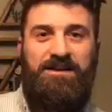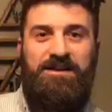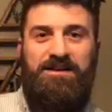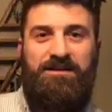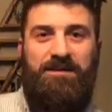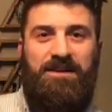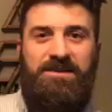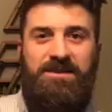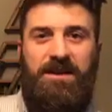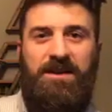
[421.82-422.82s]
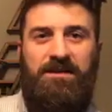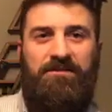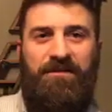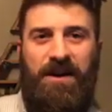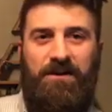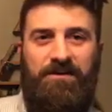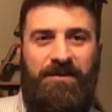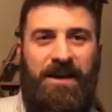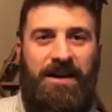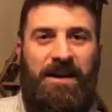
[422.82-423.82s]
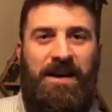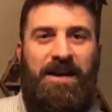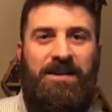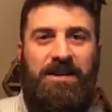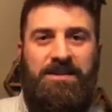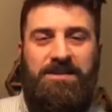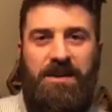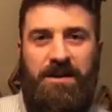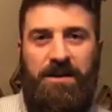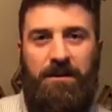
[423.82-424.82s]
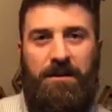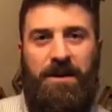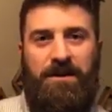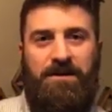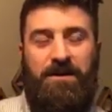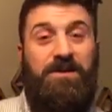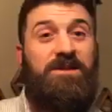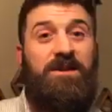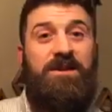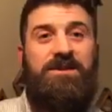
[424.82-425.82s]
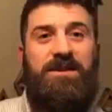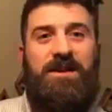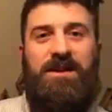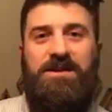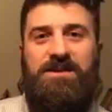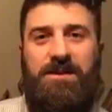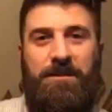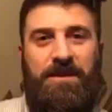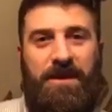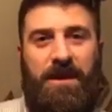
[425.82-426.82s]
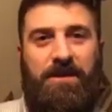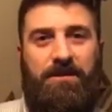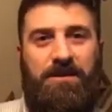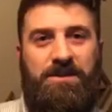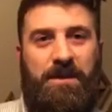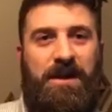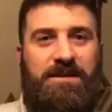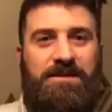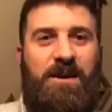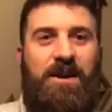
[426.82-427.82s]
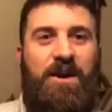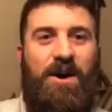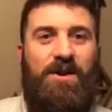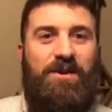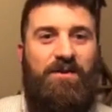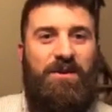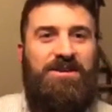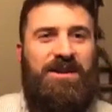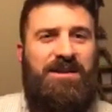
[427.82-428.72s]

a system that's stuck in fight or flight, that's stuck in that's stuck in a sympathetic response all the way on one side.